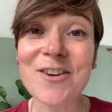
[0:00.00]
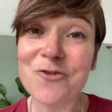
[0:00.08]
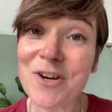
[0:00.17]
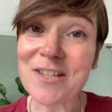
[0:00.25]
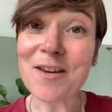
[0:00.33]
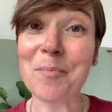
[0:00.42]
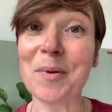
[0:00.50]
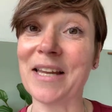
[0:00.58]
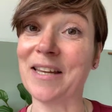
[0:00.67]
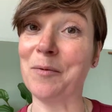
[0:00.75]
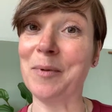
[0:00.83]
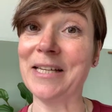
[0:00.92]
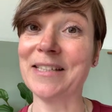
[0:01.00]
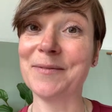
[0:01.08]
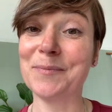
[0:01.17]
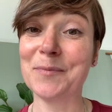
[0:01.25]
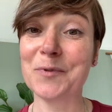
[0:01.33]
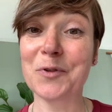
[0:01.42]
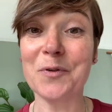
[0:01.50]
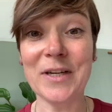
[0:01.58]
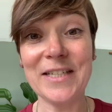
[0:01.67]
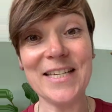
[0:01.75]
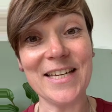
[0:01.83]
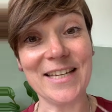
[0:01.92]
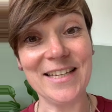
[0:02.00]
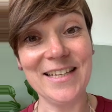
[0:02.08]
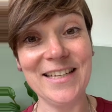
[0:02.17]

dress up a little bit. So I did